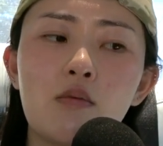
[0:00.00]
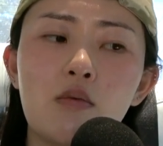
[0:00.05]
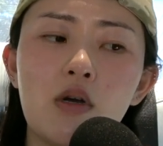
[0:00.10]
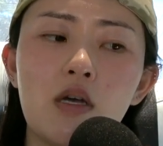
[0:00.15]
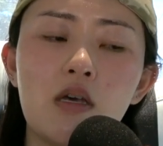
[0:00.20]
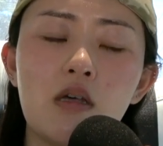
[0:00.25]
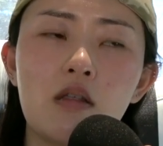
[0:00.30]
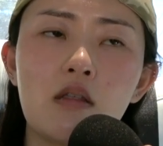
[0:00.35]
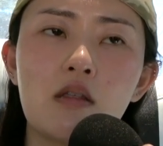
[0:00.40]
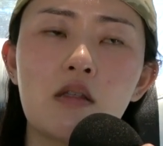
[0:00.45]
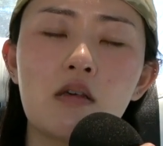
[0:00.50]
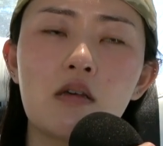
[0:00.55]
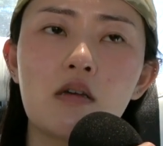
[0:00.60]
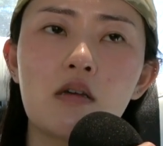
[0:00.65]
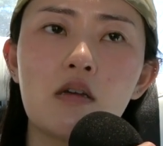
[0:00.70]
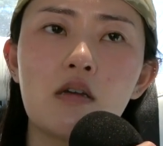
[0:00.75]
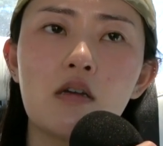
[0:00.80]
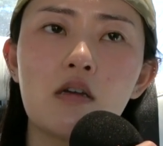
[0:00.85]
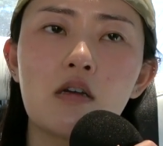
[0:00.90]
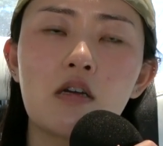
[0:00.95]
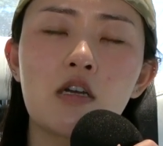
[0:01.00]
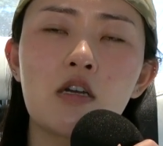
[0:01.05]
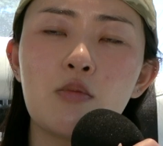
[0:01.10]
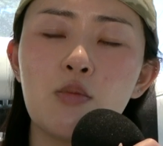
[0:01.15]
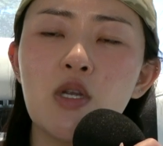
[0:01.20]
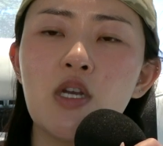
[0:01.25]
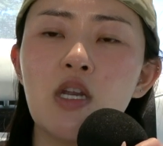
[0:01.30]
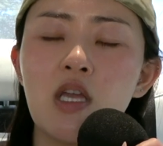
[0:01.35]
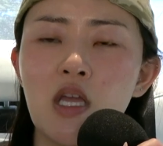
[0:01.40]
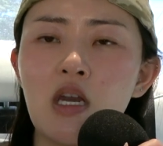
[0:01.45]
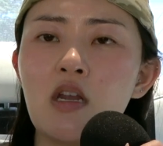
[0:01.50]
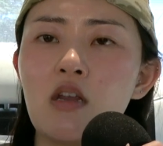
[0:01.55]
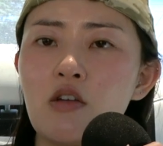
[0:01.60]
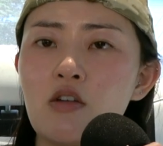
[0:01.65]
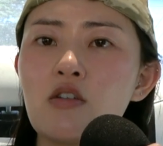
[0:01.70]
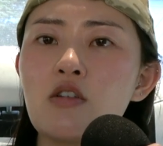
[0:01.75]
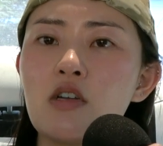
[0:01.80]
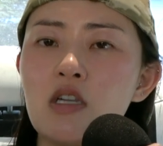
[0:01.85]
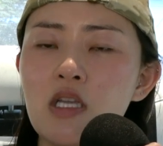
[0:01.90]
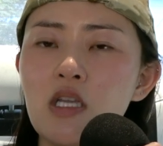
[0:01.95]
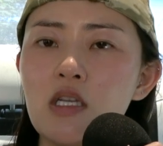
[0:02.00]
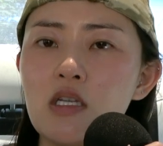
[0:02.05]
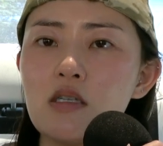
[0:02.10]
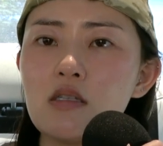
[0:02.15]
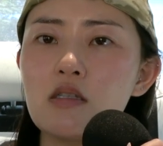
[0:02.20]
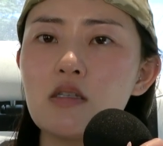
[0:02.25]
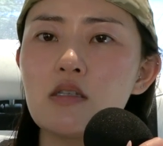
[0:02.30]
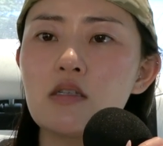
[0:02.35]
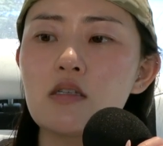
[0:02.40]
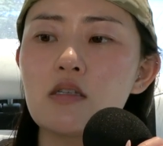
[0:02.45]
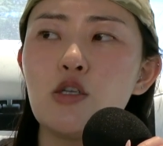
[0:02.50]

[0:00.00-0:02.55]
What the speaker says: with communicating your needs.